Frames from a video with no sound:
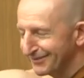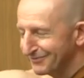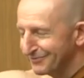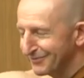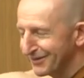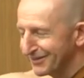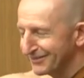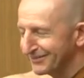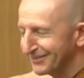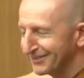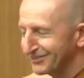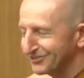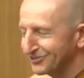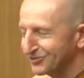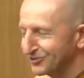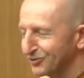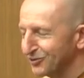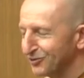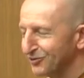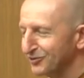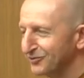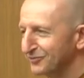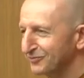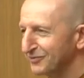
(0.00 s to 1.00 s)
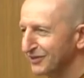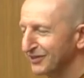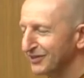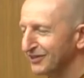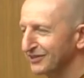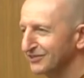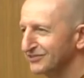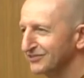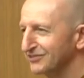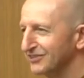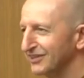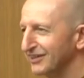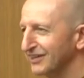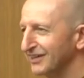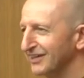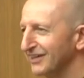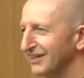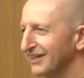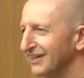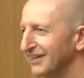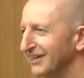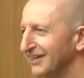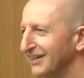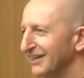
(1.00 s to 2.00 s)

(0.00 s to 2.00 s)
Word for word: and meditation hall because the,